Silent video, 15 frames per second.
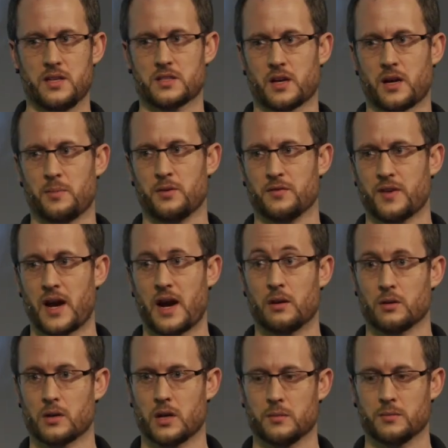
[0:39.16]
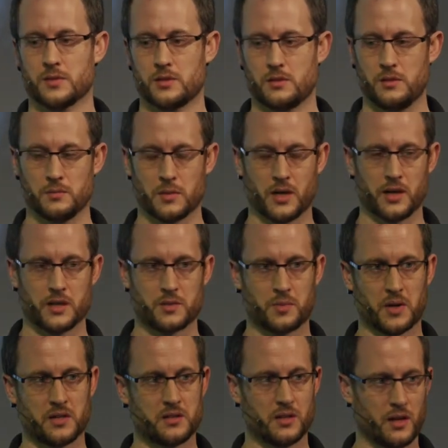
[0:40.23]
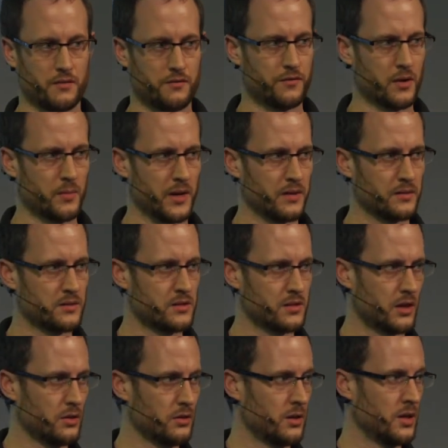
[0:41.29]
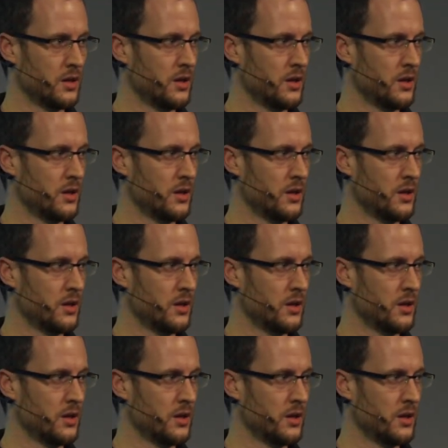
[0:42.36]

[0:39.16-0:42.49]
type of outcomes that you might expect to get from it. So